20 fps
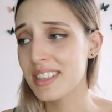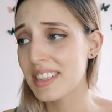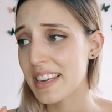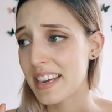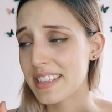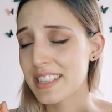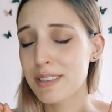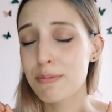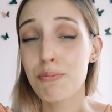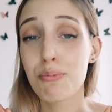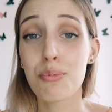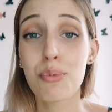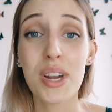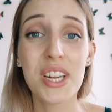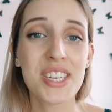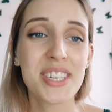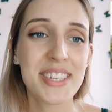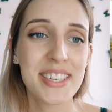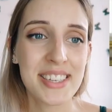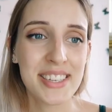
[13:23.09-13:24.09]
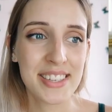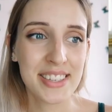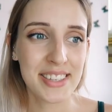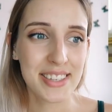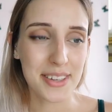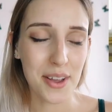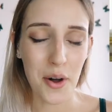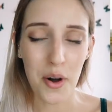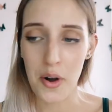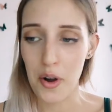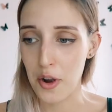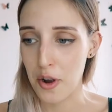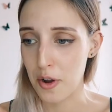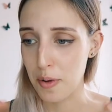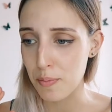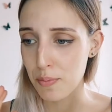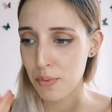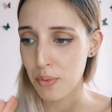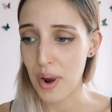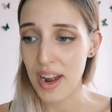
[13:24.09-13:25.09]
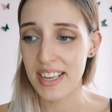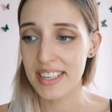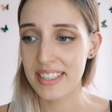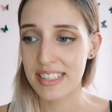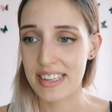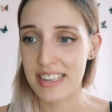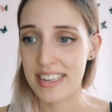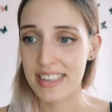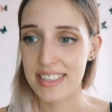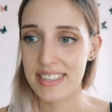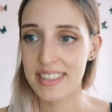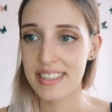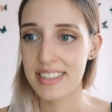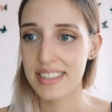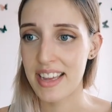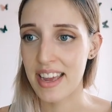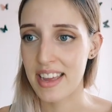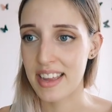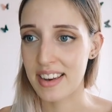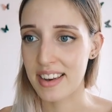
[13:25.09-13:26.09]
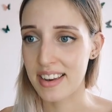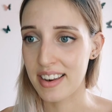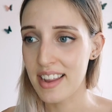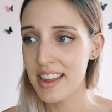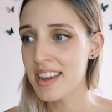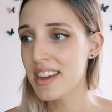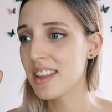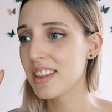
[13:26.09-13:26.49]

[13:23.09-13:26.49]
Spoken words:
The expressions are priceless, and